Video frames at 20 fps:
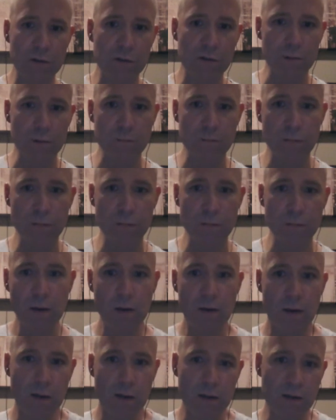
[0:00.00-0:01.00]
system
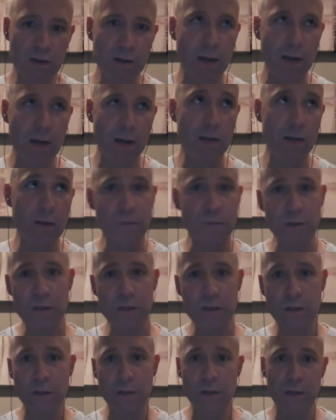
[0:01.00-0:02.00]
inside the
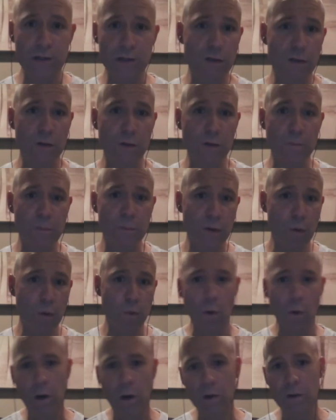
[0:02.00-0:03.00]
facility. So
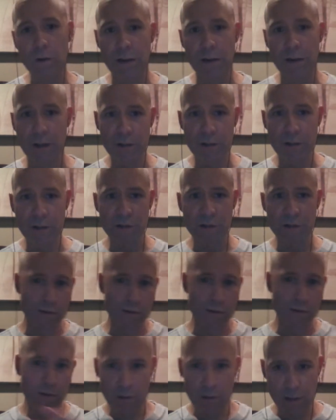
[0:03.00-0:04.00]
water is
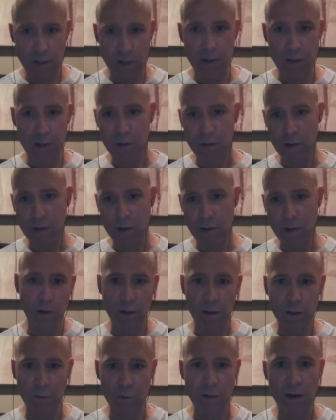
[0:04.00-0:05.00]
near and
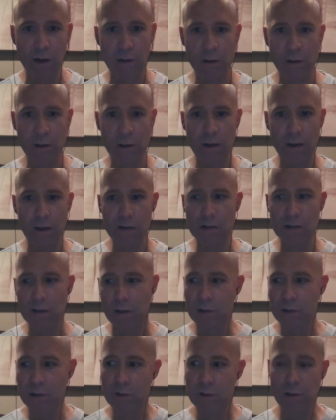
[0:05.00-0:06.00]
all around the data
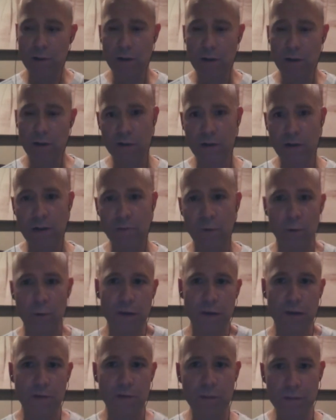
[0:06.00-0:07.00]
center, so you have to have a
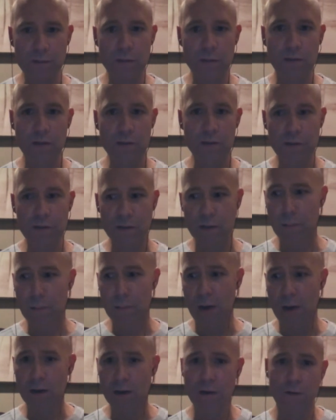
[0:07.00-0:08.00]
way of intelligently
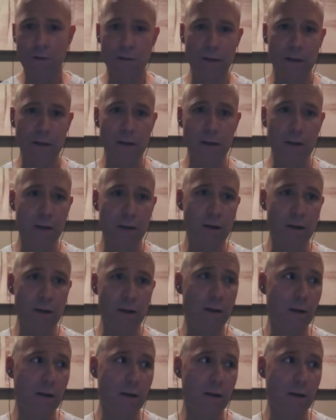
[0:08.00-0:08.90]
monitoring it. And